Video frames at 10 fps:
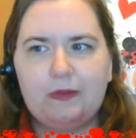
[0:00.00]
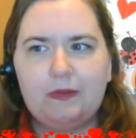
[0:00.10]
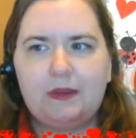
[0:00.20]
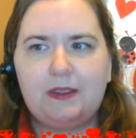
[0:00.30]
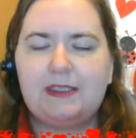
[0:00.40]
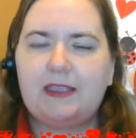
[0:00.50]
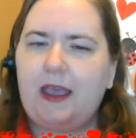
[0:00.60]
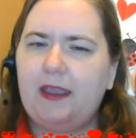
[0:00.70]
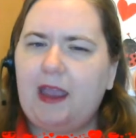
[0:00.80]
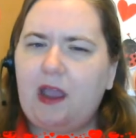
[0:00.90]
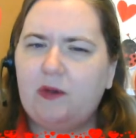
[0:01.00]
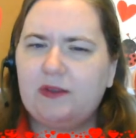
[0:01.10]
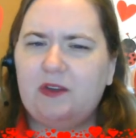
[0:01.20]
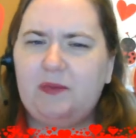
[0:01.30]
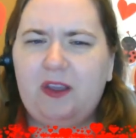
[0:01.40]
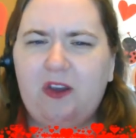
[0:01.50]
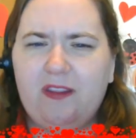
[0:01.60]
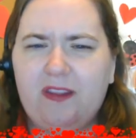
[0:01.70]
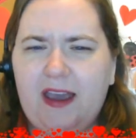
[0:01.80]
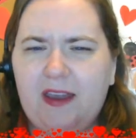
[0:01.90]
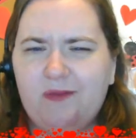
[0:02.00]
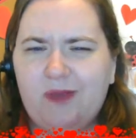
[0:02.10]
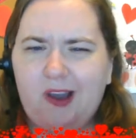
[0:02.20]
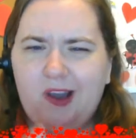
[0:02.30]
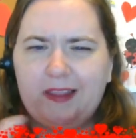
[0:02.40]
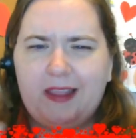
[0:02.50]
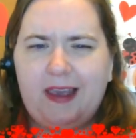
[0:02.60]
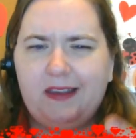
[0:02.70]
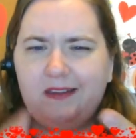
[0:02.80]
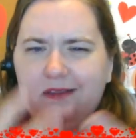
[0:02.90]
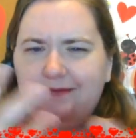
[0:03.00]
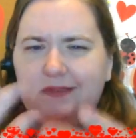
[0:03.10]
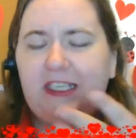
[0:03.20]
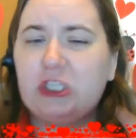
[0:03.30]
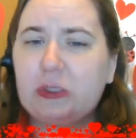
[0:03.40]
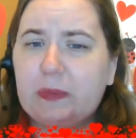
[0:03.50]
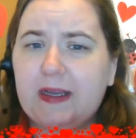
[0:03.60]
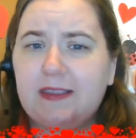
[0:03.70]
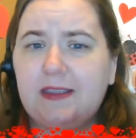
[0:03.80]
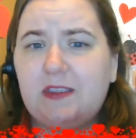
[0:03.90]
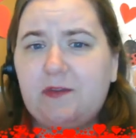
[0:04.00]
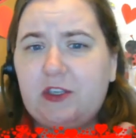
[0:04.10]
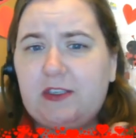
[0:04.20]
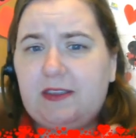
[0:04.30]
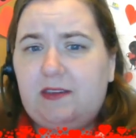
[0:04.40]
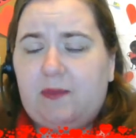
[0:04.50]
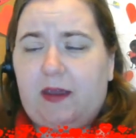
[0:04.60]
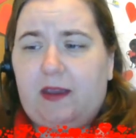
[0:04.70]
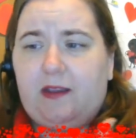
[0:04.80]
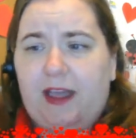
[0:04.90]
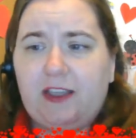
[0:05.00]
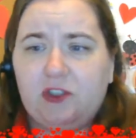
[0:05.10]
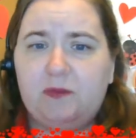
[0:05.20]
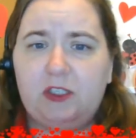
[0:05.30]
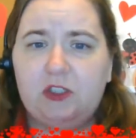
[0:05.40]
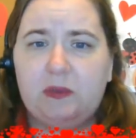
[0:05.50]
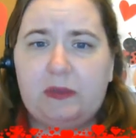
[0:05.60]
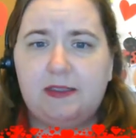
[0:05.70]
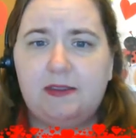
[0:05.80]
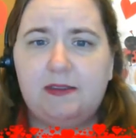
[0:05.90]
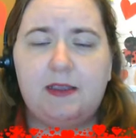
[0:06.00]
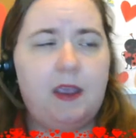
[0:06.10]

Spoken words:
decide how I was going to be online, my online teacher presence versus my classroom teacher presence.